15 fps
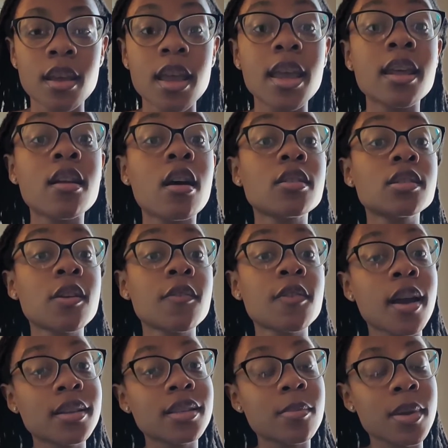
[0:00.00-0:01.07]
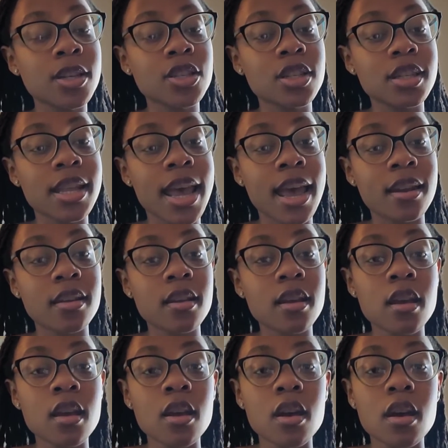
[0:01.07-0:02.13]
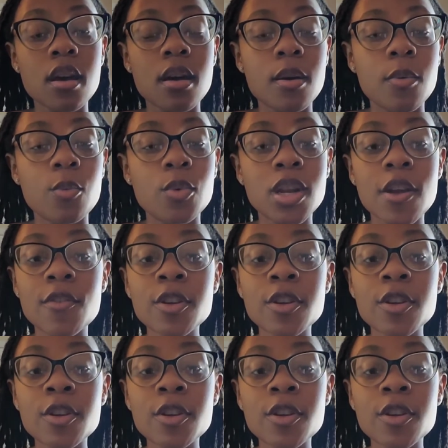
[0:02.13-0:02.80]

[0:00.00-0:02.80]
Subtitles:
And also I forgot to mention that whenever